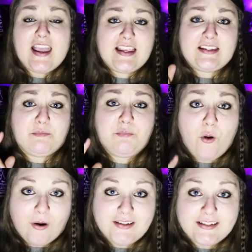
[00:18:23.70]
is
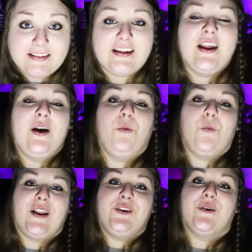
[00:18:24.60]
important
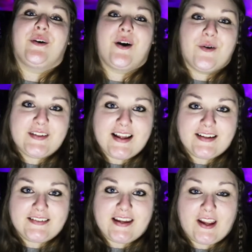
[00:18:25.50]
when you're ghost
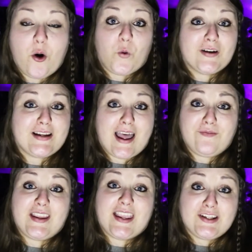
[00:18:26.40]
hunting or
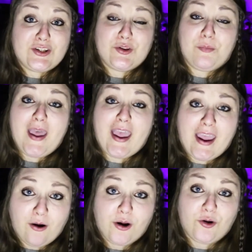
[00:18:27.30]
diving into the
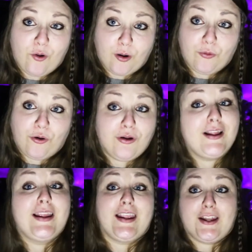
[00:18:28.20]
paranormal
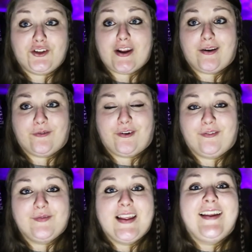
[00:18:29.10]
in general.